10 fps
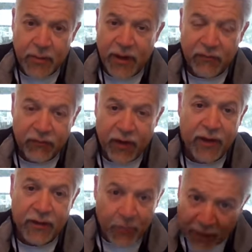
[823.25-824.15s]
being
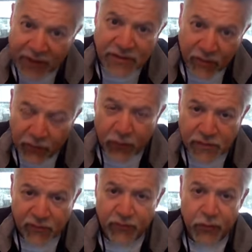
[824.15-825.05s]
fed and the
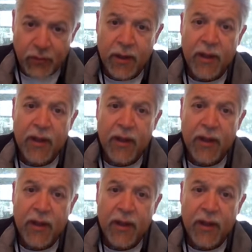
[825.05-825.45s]
basketfuls of food